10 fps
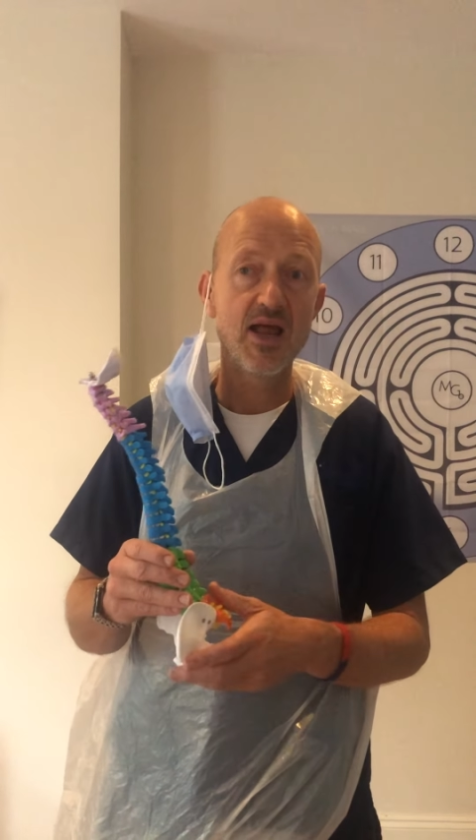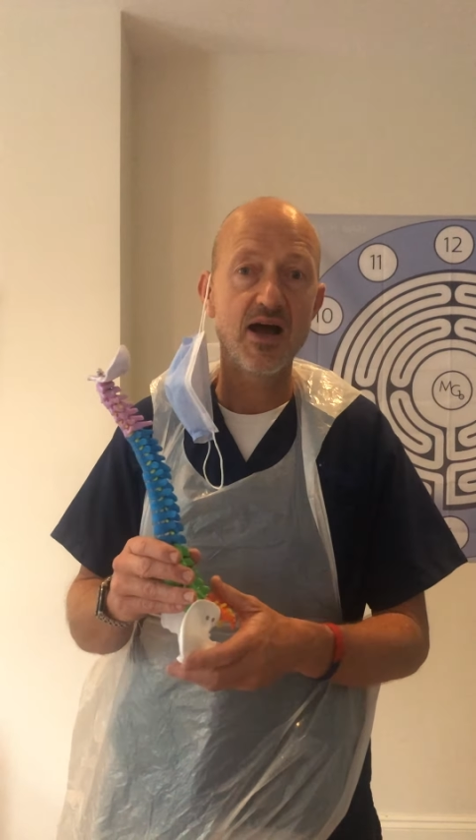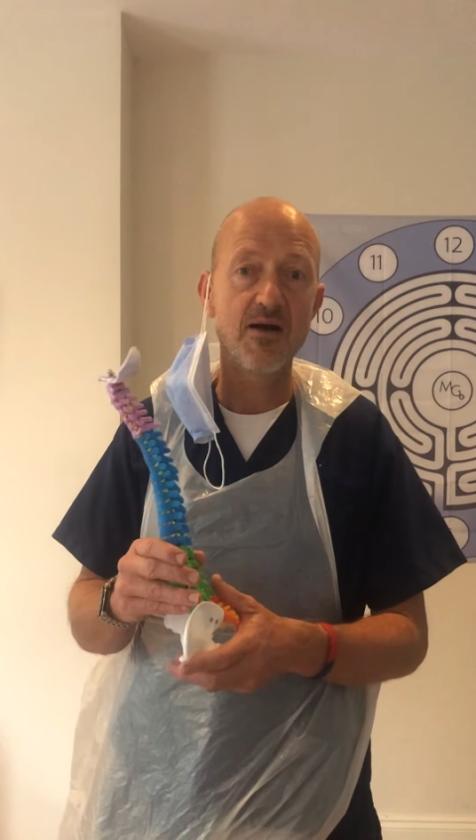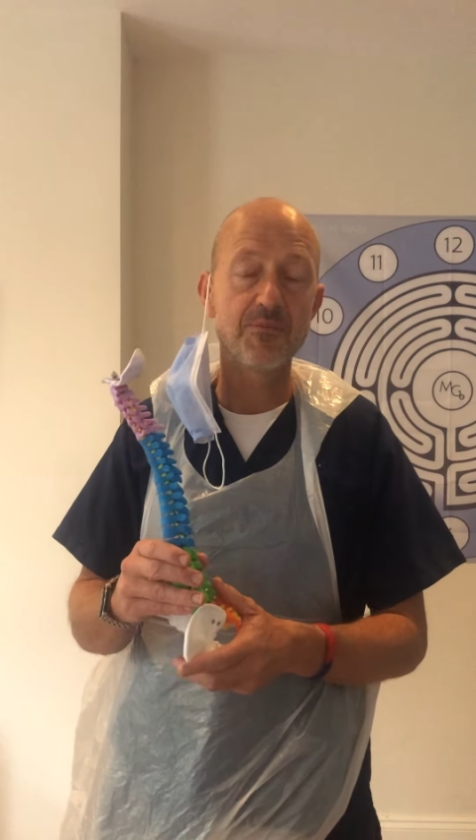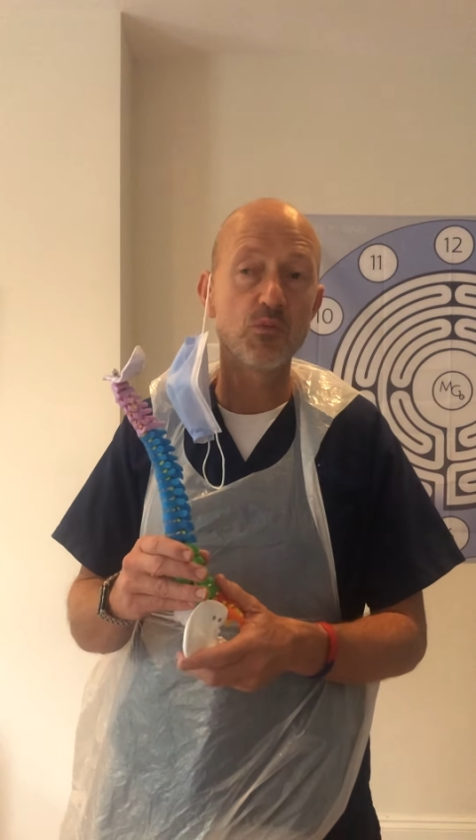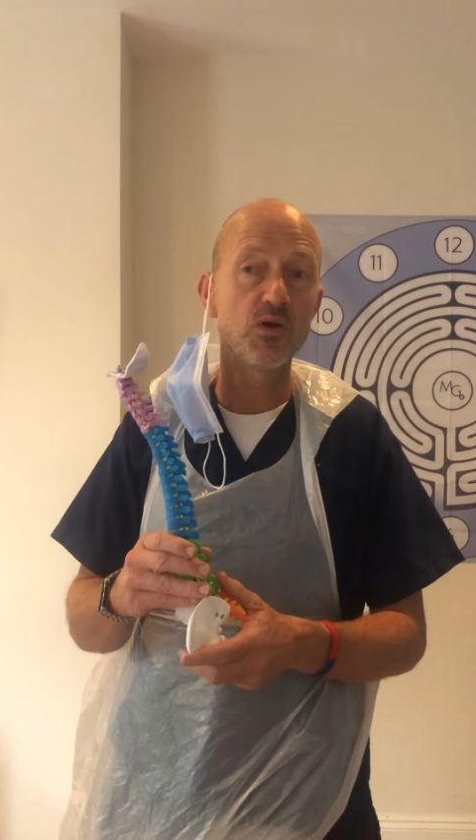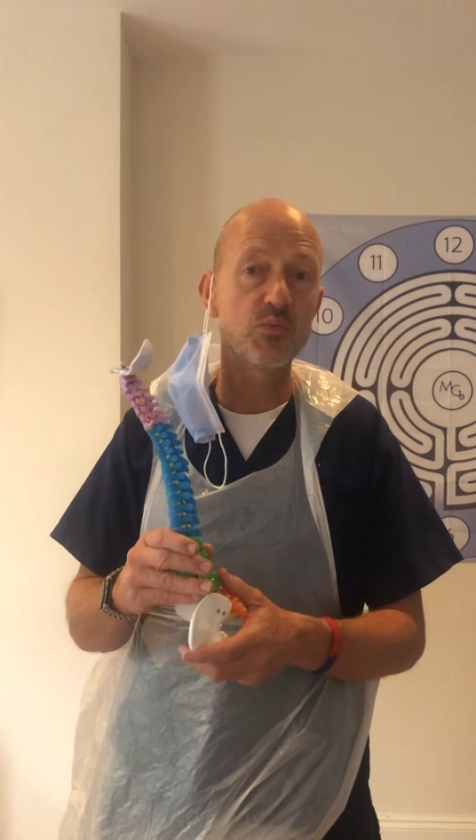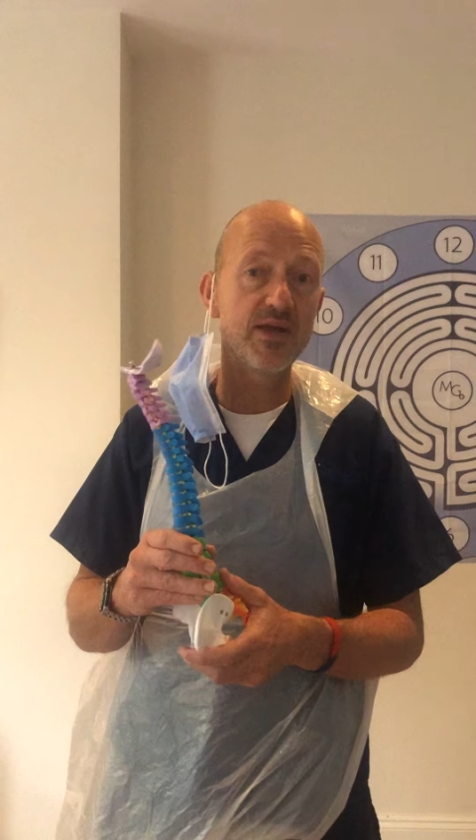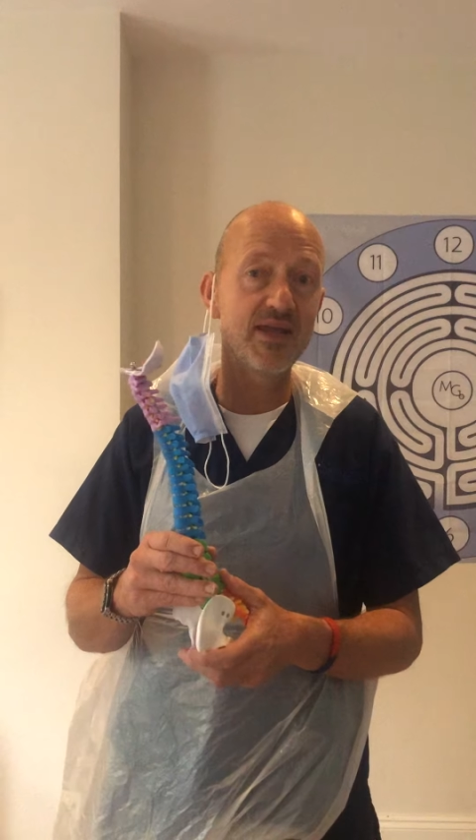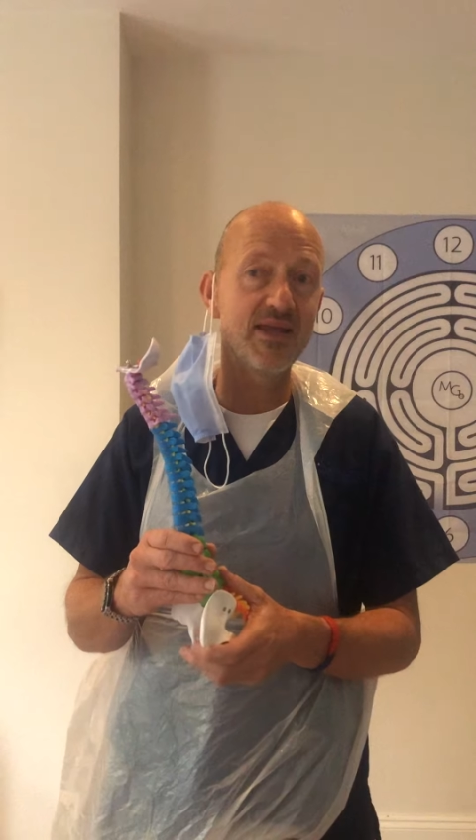Um, what
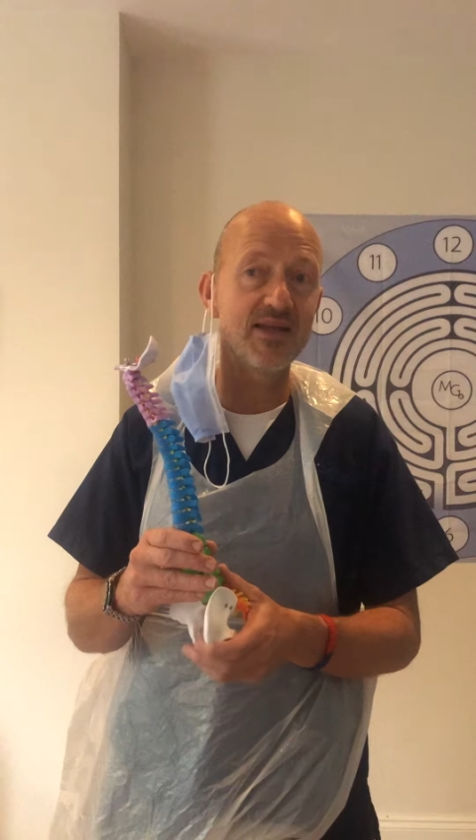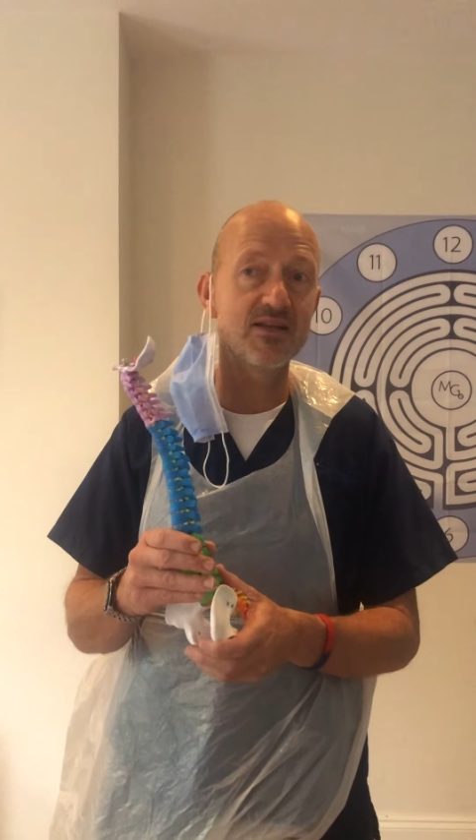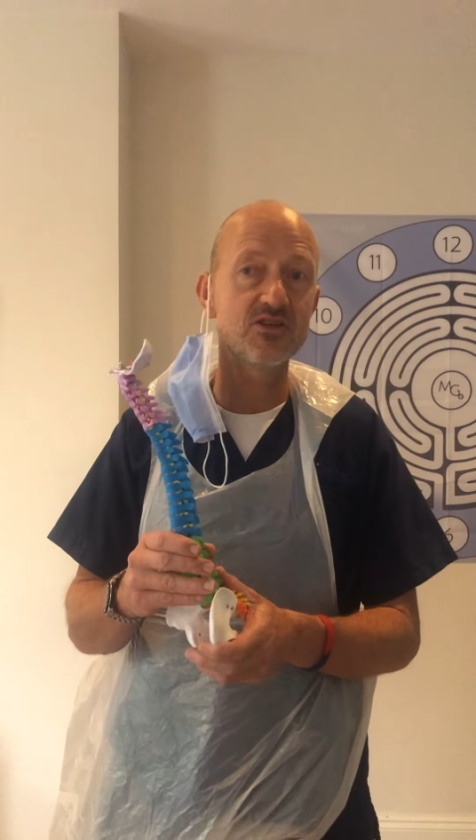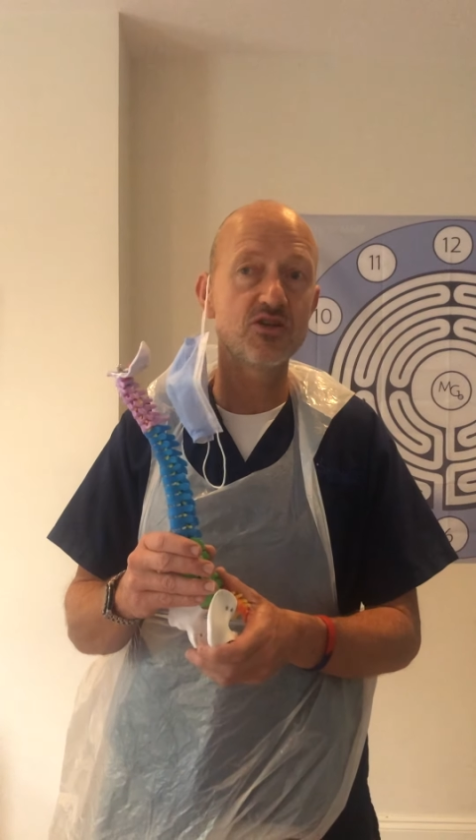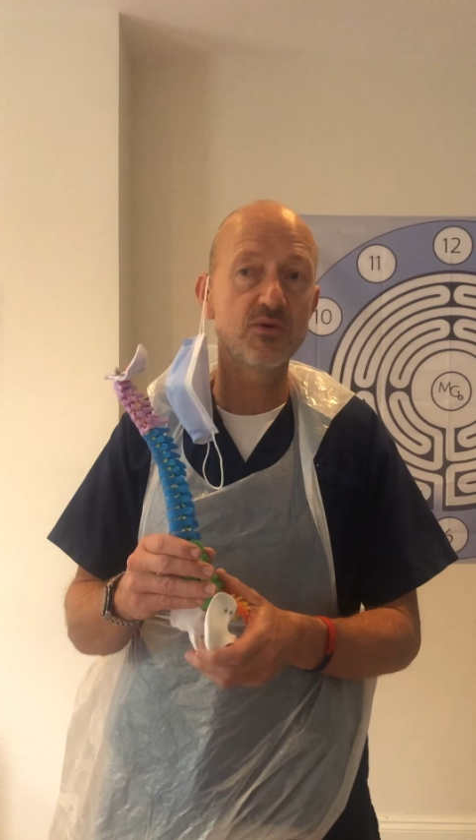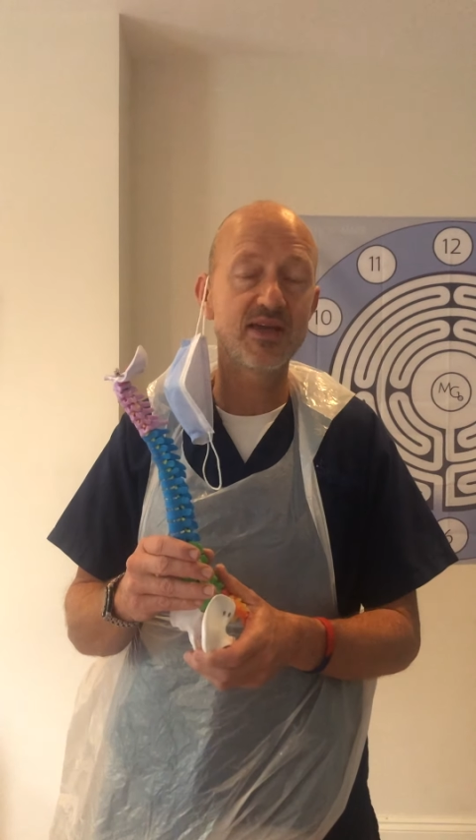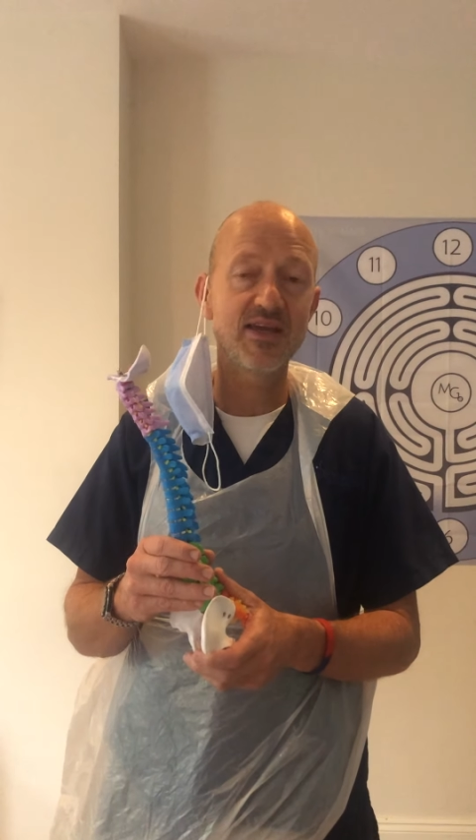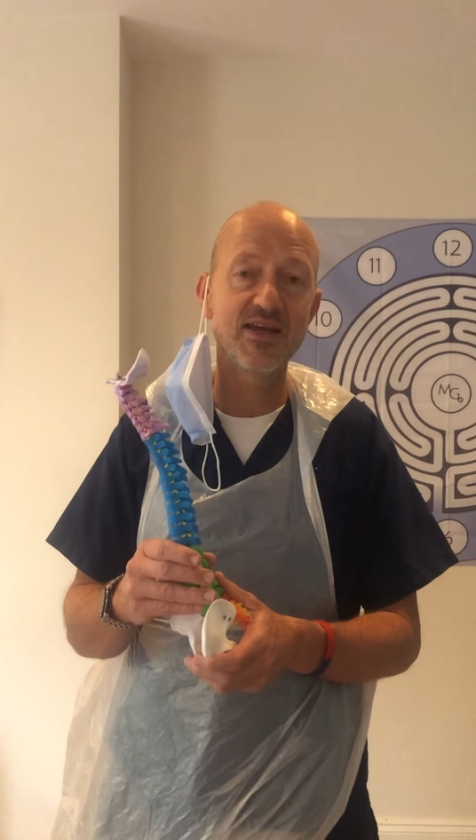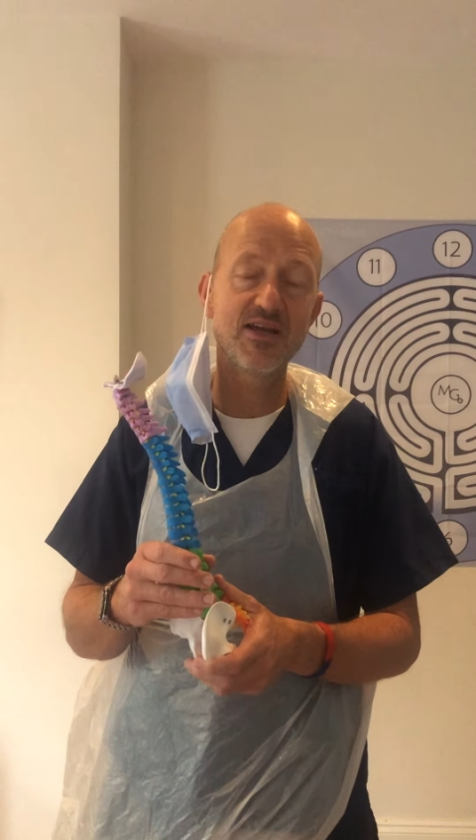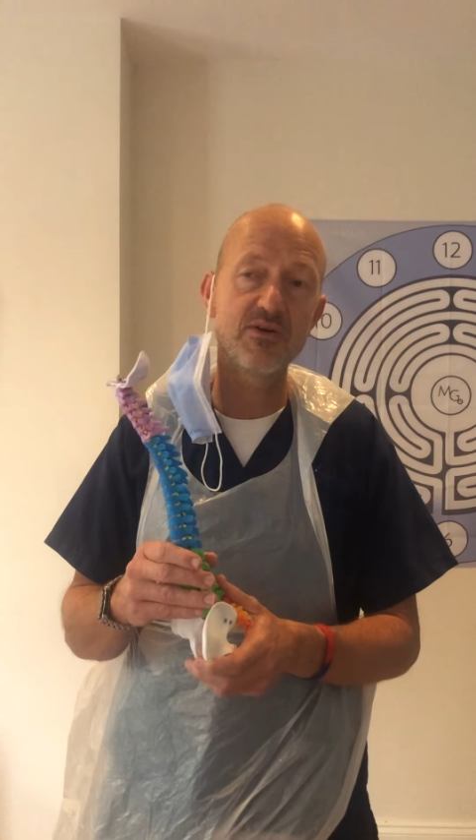we do
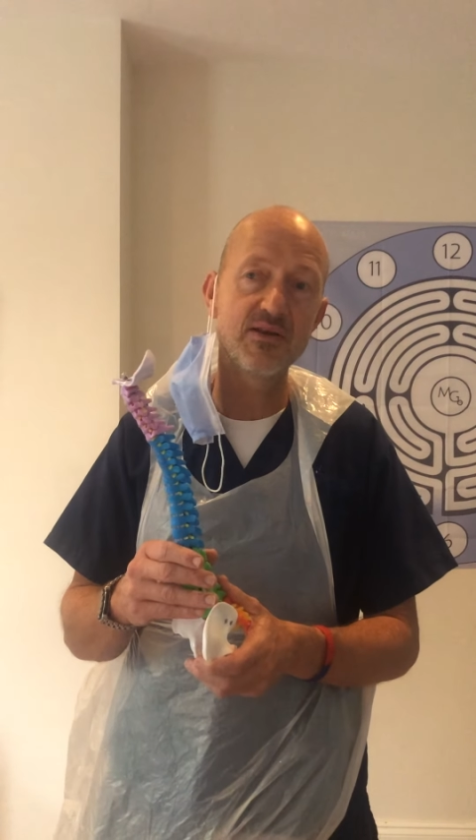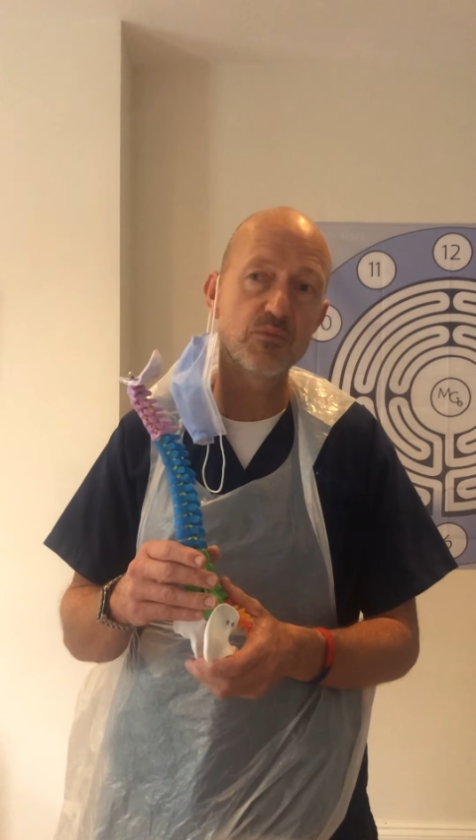here,